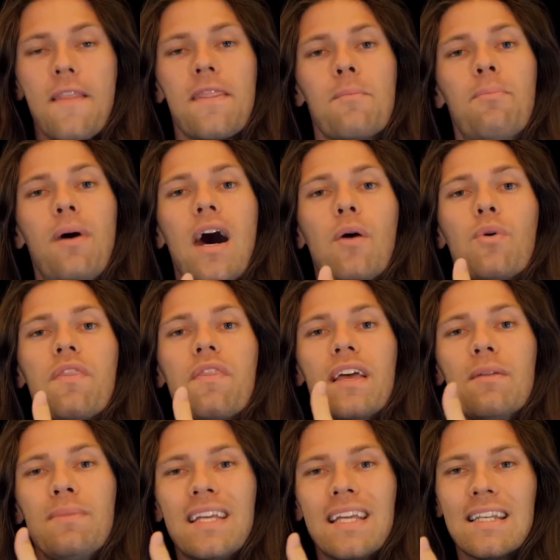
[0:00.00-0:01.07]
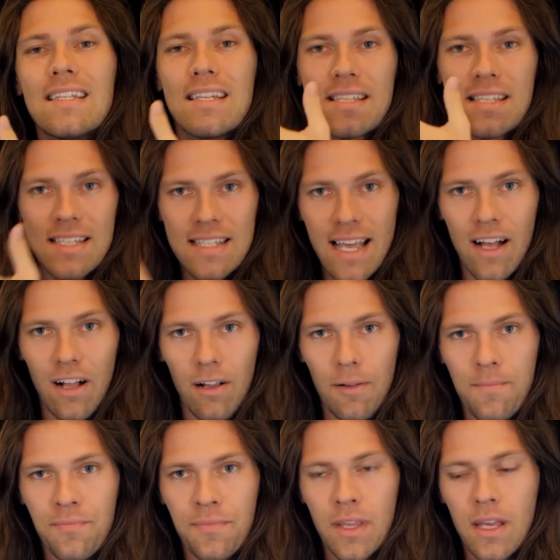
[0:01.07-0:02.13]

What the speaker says: The bot would then begin to sell.